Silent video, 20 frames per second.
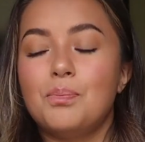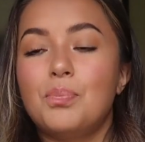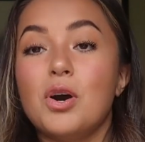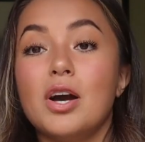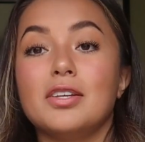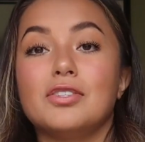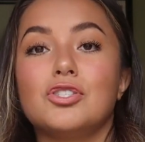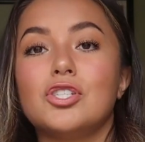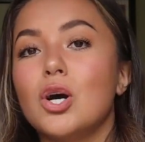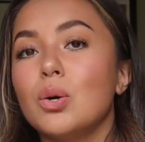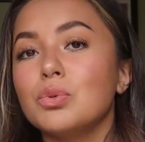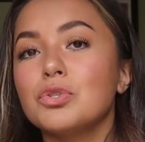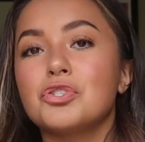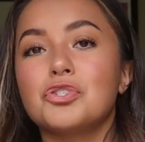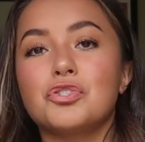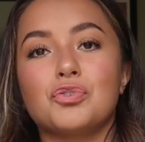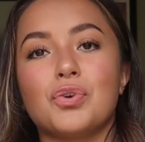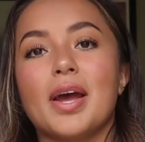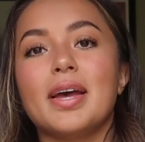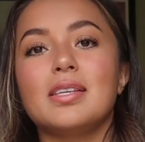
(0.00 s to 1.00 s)
But don't
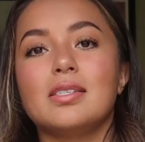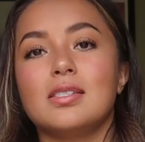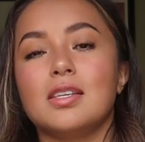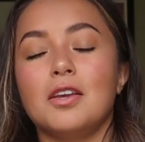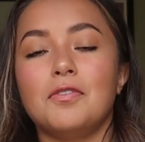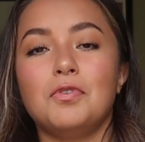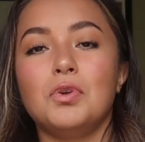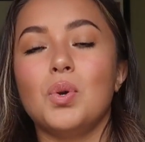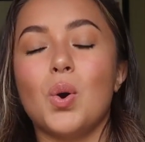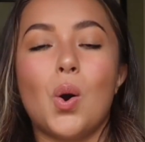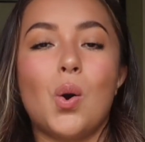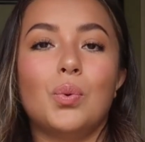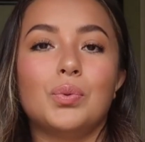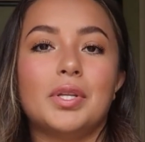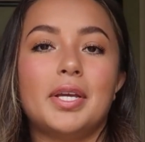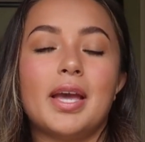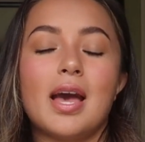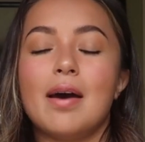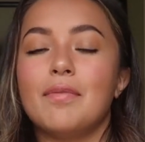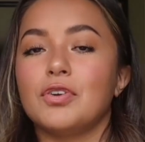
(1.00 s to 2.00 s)
stress if you
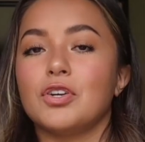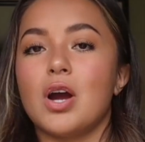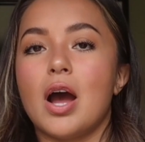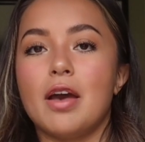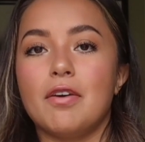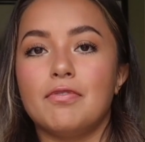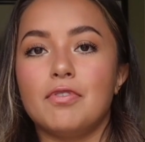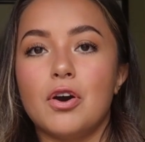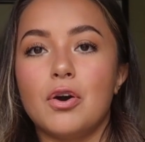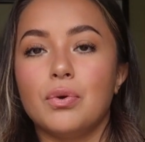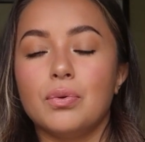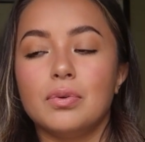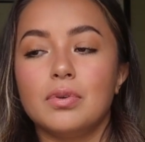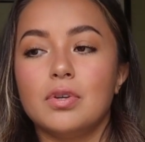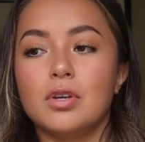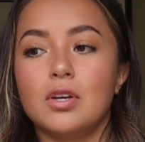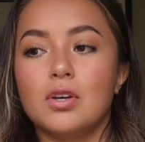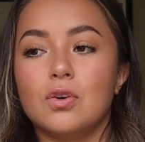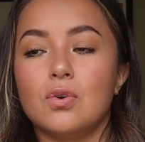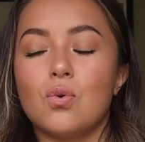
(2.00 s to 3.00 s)
only have your
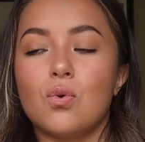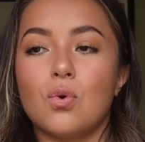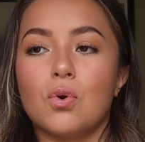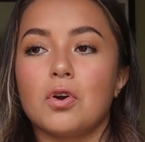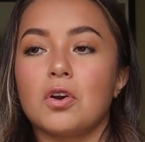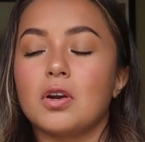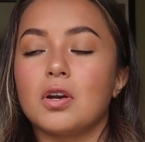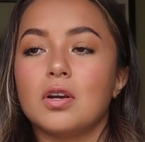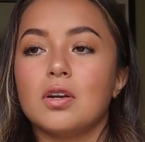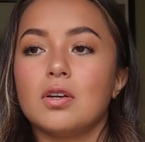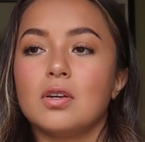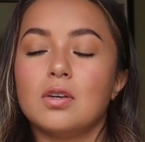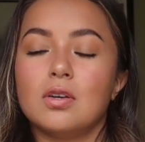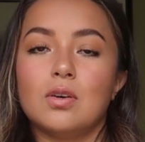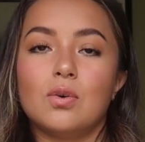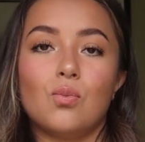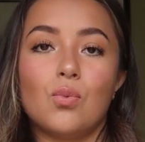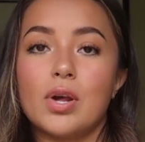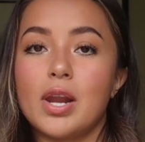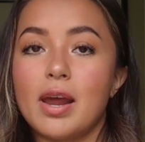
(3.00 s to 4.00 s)
iPhone or
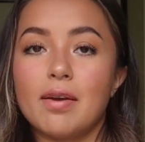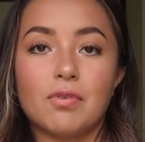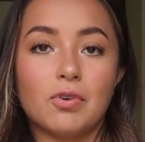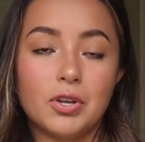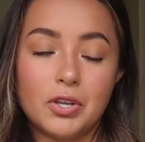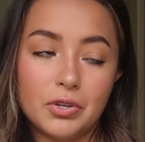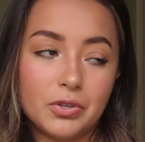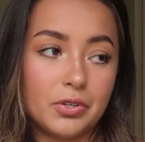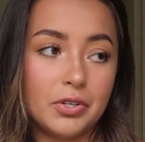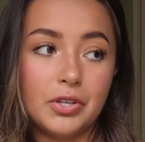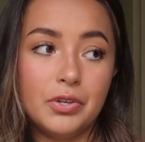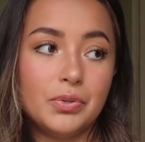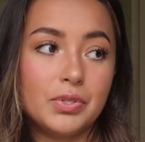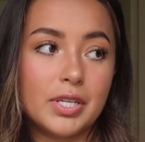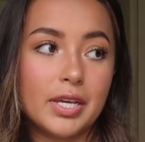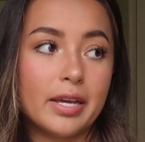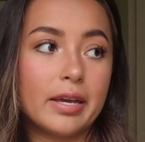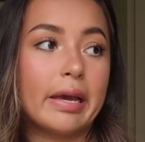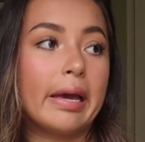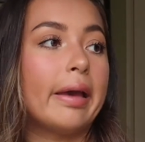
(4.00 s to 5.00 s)
whatever you're
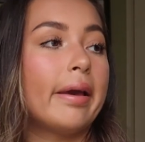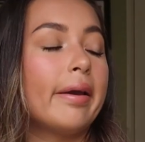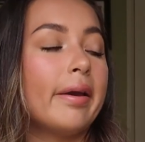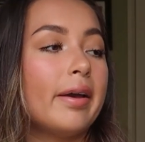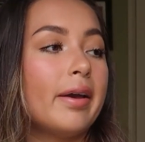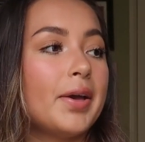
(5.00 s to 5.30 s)
using,